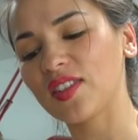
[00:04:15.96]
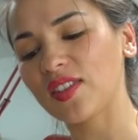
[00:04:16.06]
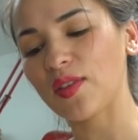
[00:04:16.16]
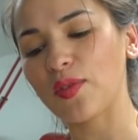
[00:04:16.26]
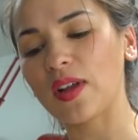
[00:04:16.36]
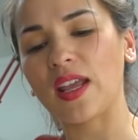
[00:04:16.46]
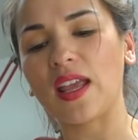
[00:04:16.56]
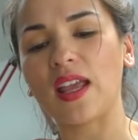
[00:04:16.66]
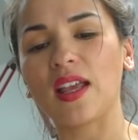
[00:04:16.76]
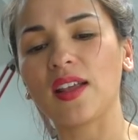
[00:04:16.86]
just a
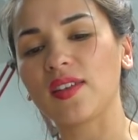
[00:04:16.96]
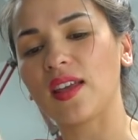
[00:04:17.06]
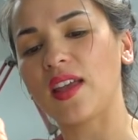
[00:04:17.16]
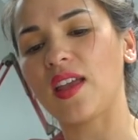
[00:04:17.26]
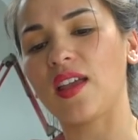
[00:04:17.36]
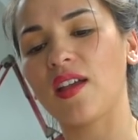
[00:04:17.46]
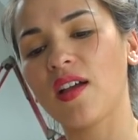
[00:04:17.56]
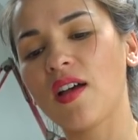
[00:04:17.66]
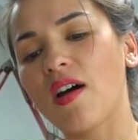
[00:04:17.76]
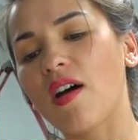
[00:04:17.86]
really easy
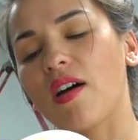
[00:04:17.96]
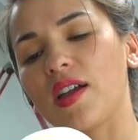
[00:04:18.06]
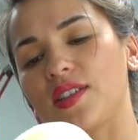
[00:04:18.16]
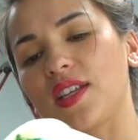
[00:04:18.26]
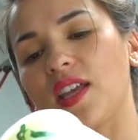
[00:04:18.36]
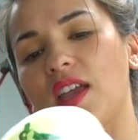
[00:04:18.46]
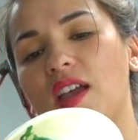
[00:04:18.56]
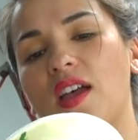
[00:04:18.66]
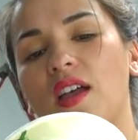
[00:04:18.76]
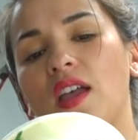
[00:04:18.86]

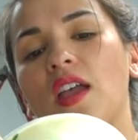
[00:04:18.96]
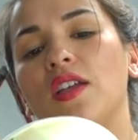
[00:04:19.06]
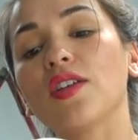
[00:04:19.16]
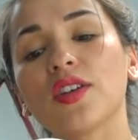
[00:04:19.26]
idea. You